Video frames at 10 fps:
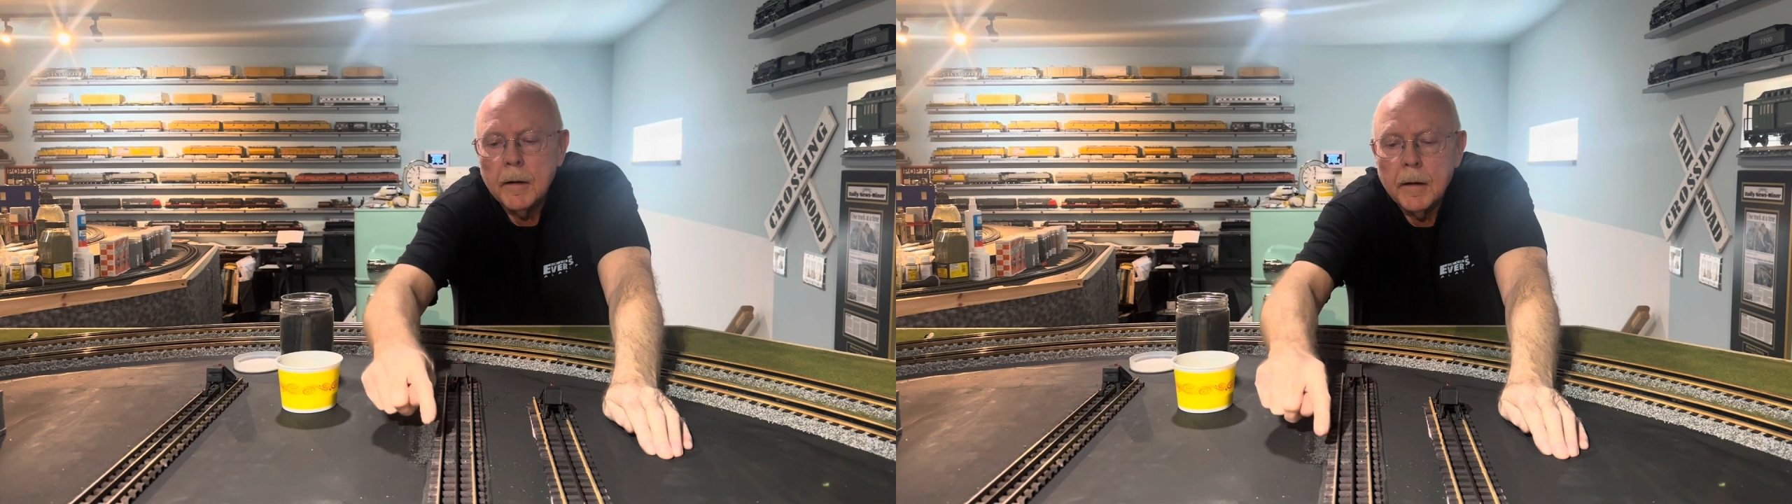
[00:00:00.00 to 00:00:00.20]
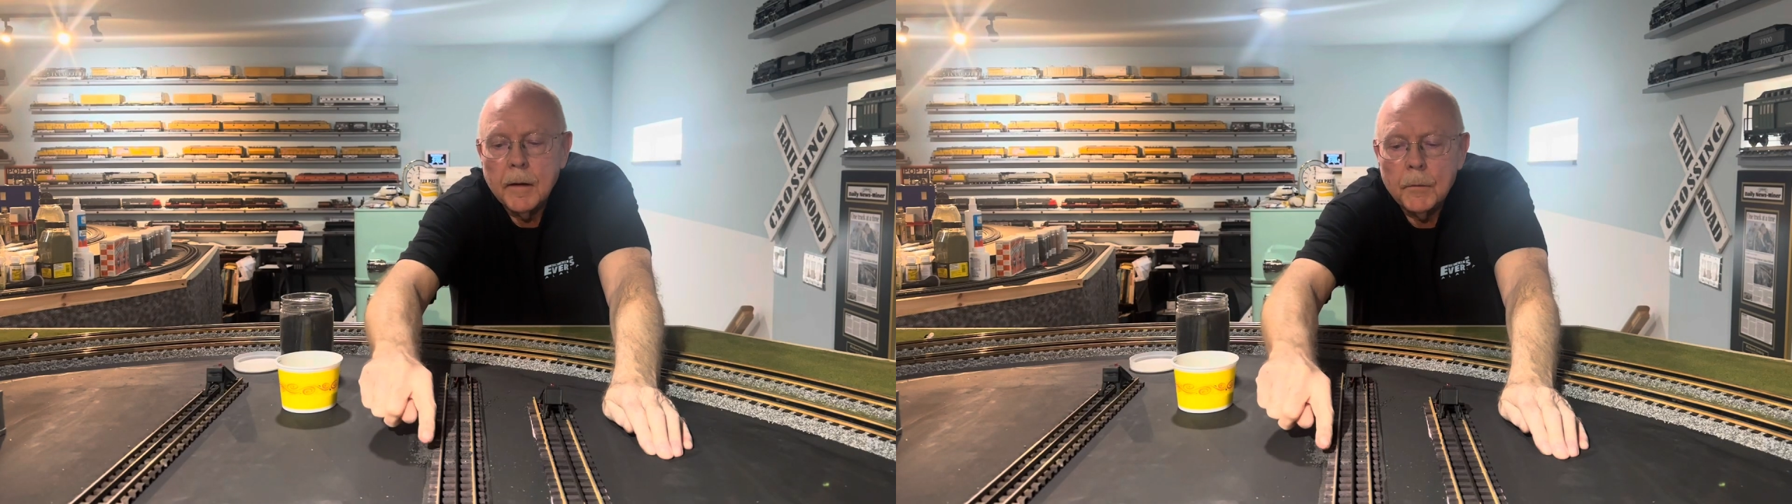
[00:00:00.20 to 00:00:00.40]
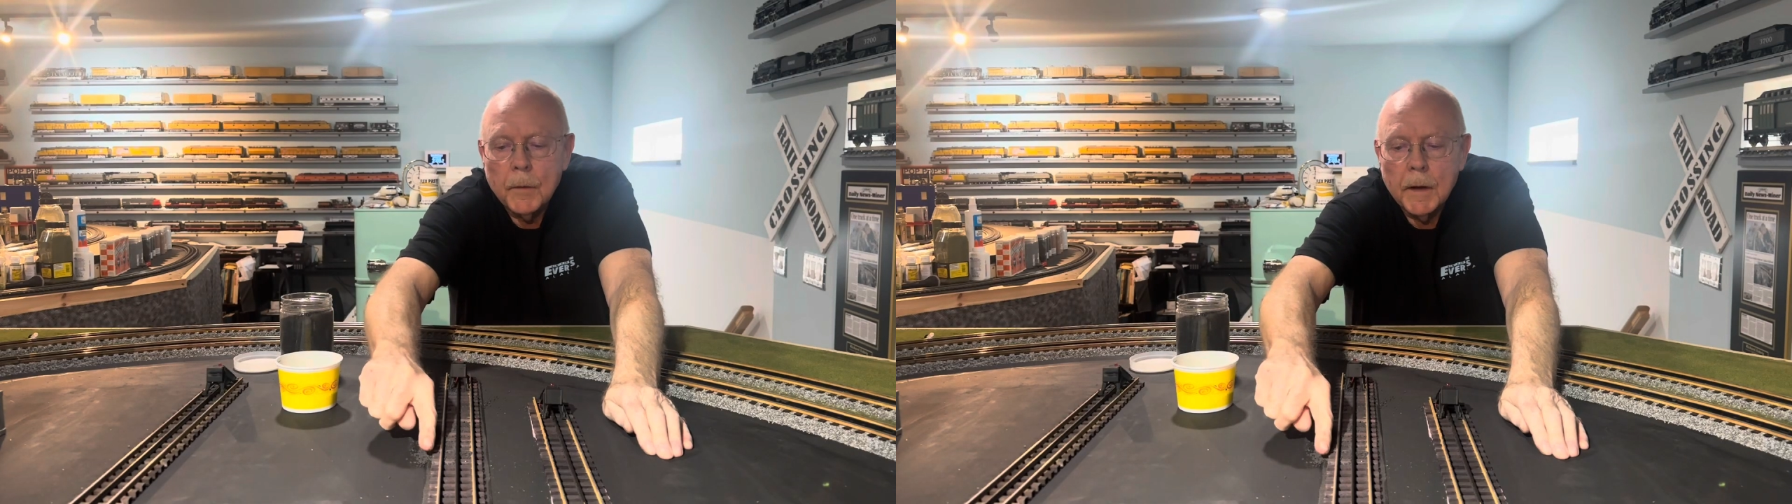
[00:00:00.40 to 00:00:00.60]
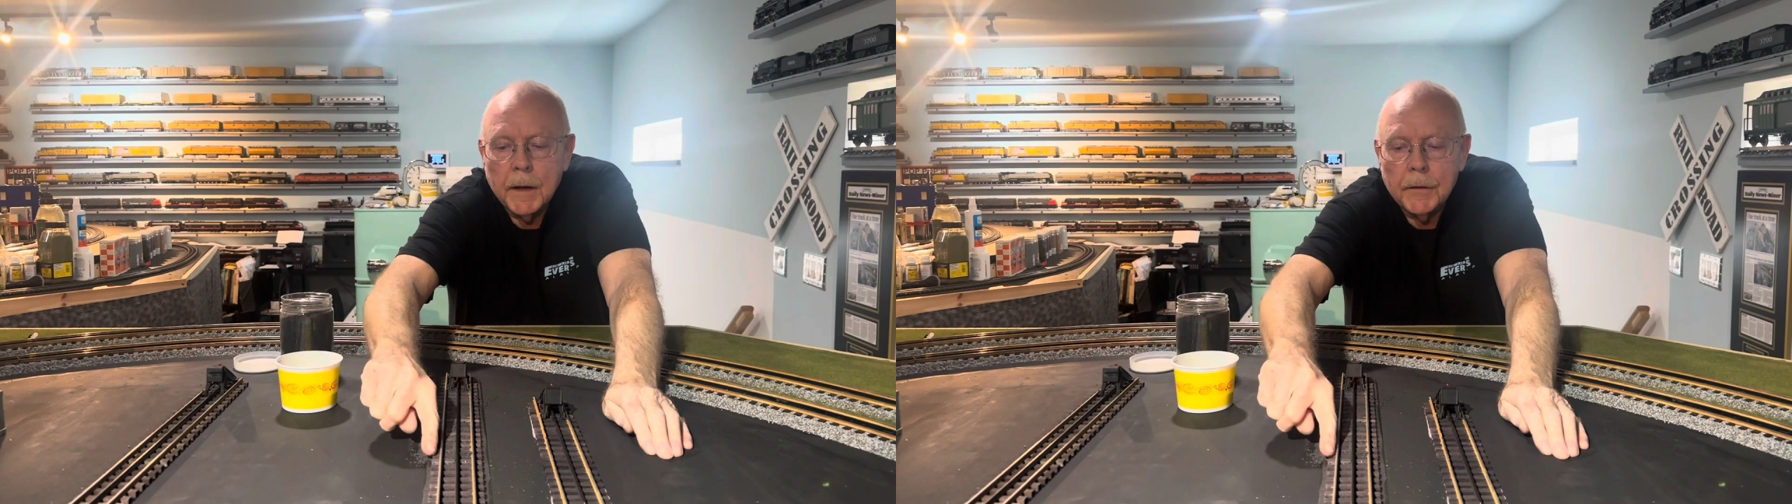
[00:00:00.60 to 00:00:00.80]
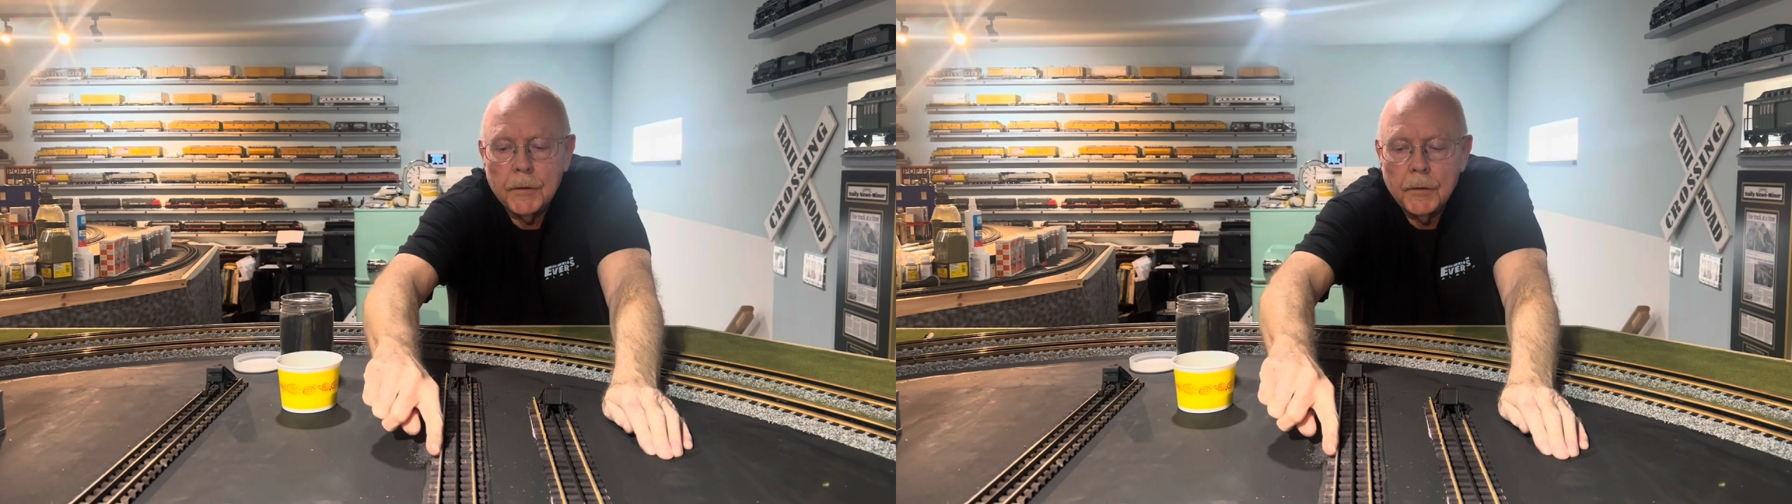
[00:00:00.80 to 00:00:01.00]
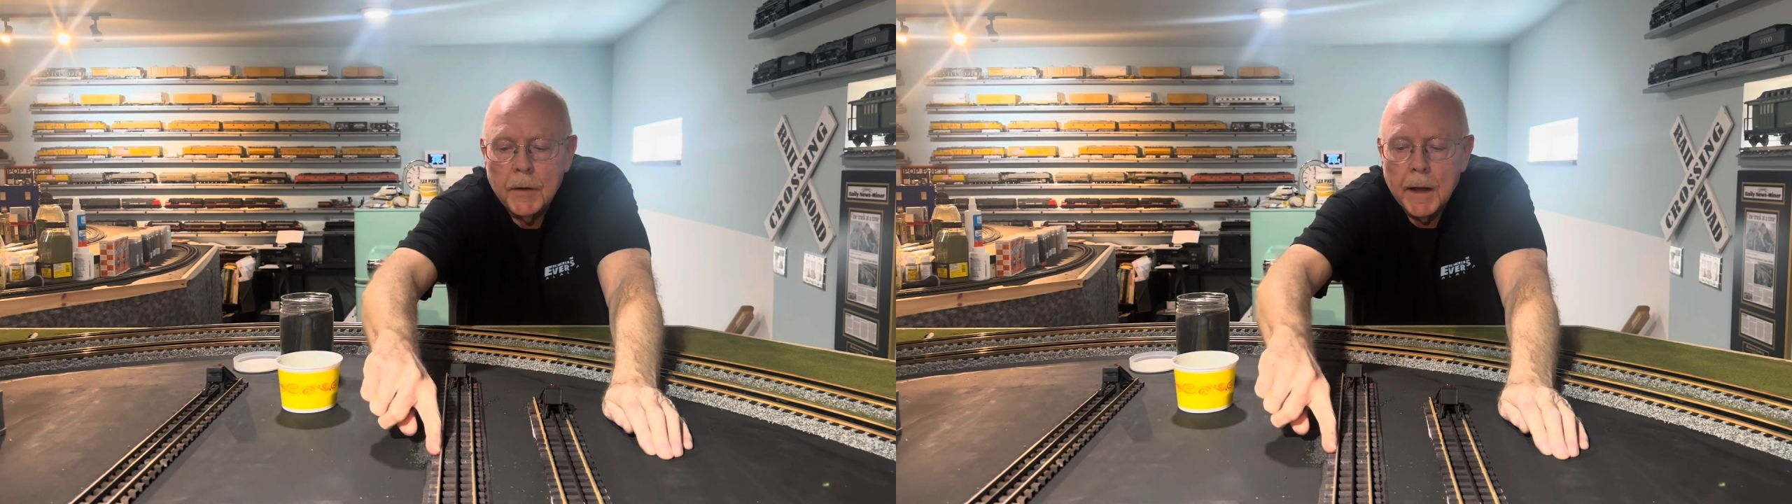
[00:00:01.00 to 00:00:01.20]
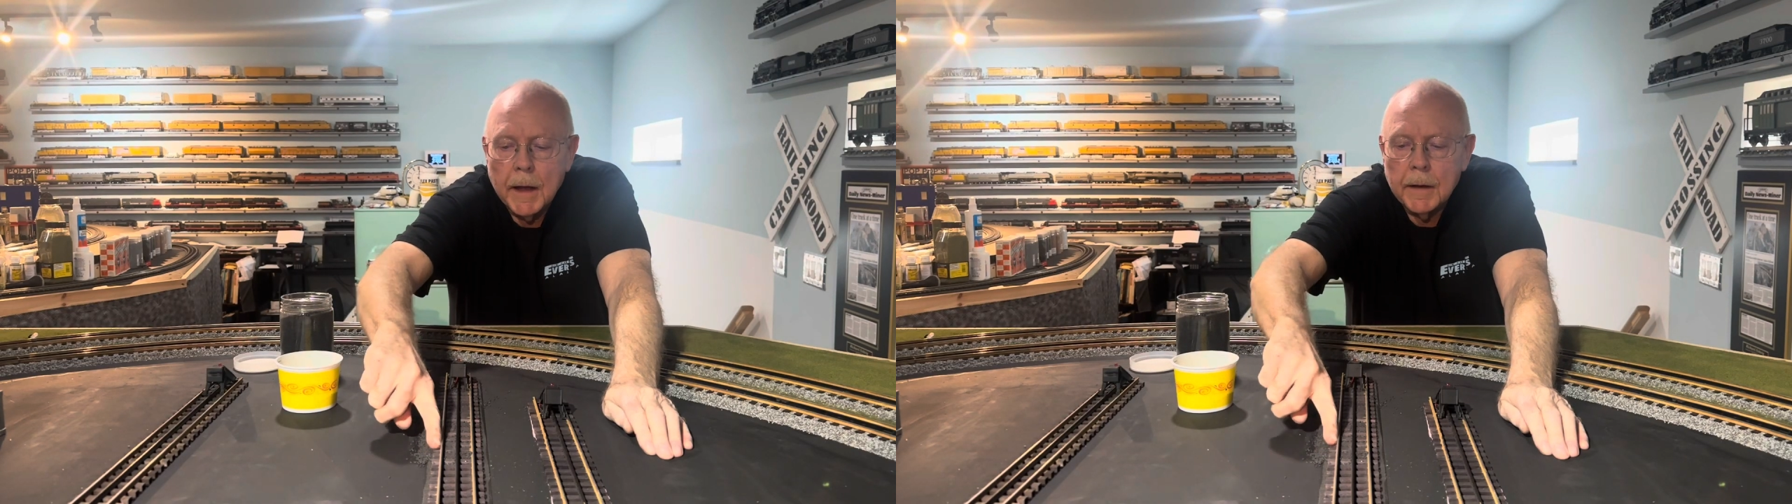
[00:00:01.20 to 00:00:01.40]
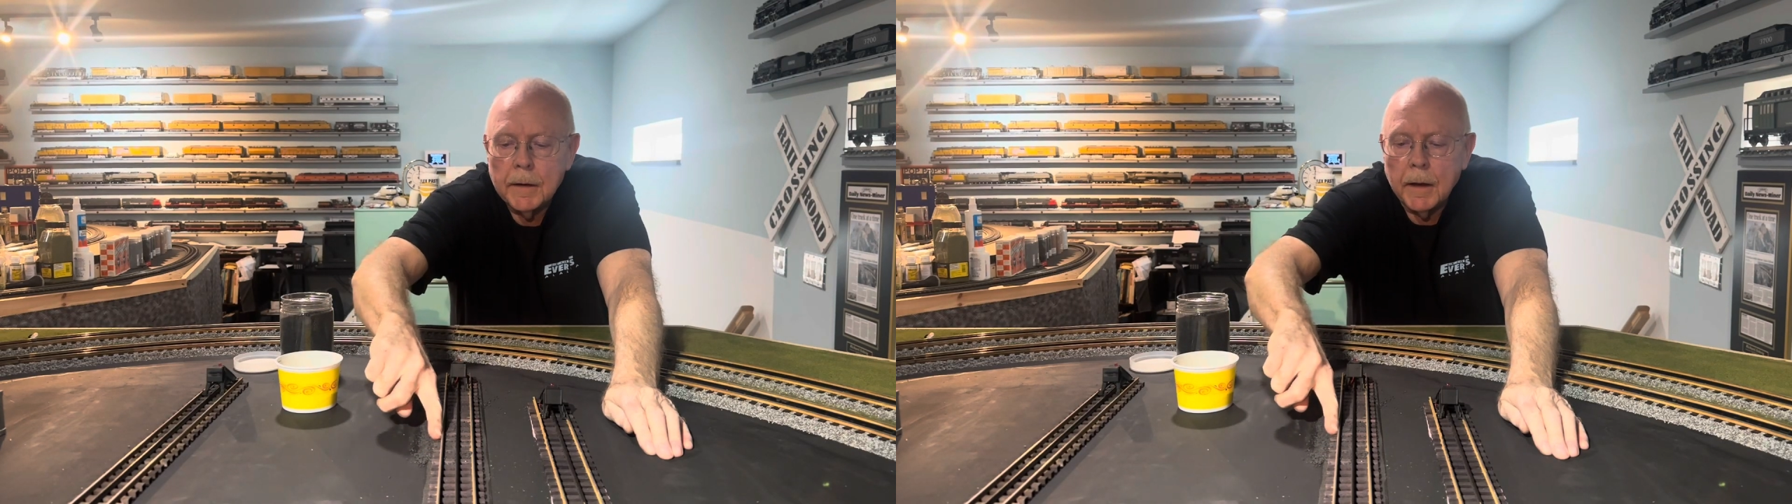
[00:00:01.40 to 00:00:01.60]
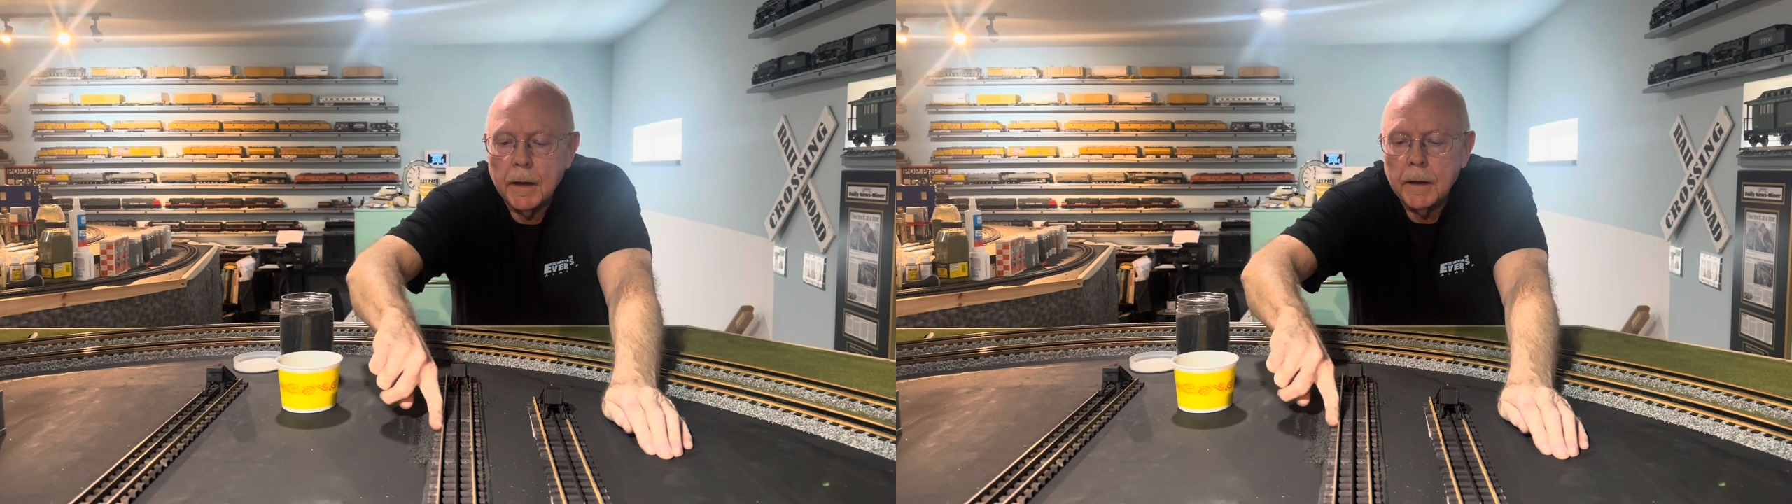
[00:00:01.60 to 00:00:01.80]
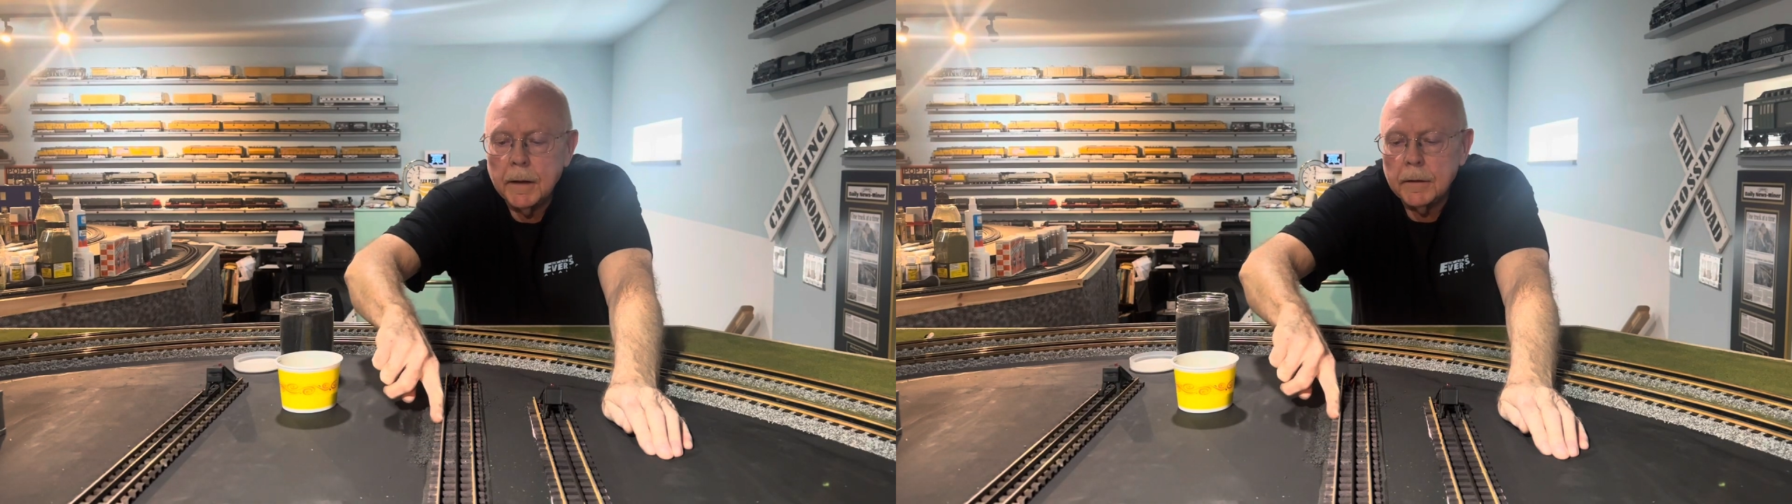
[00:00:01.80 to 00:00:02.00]
And when I do that, I
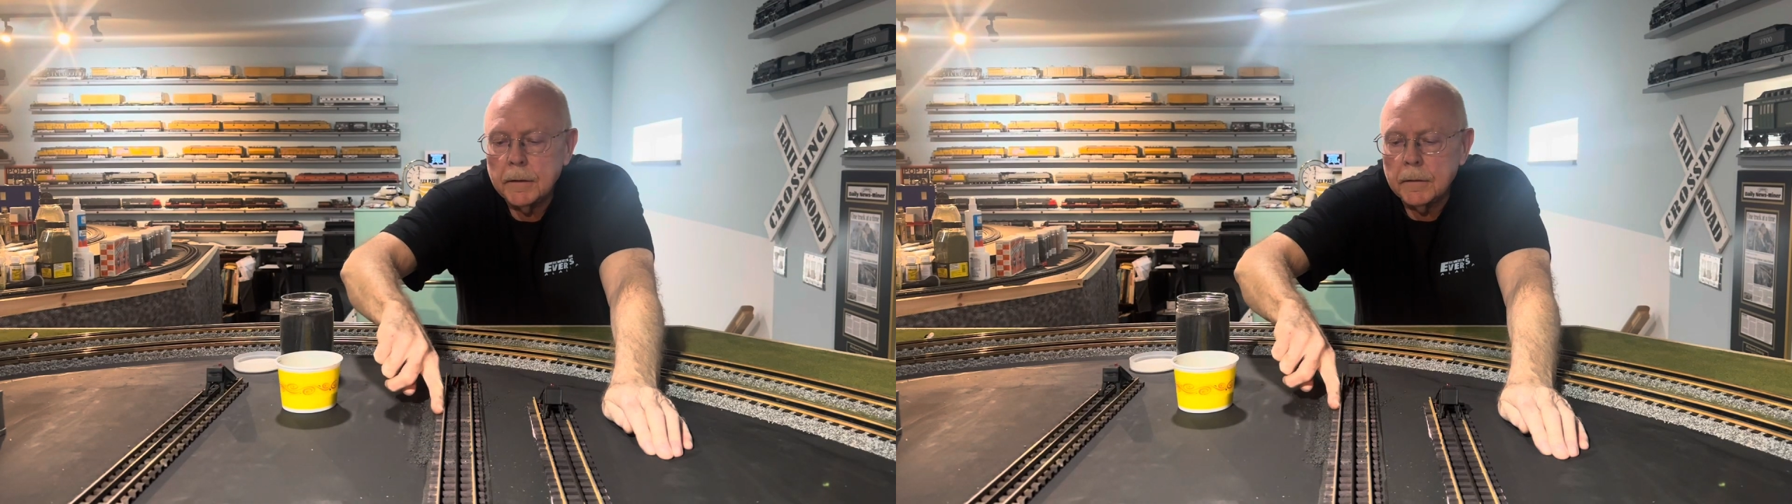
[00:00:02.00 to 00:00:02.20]
get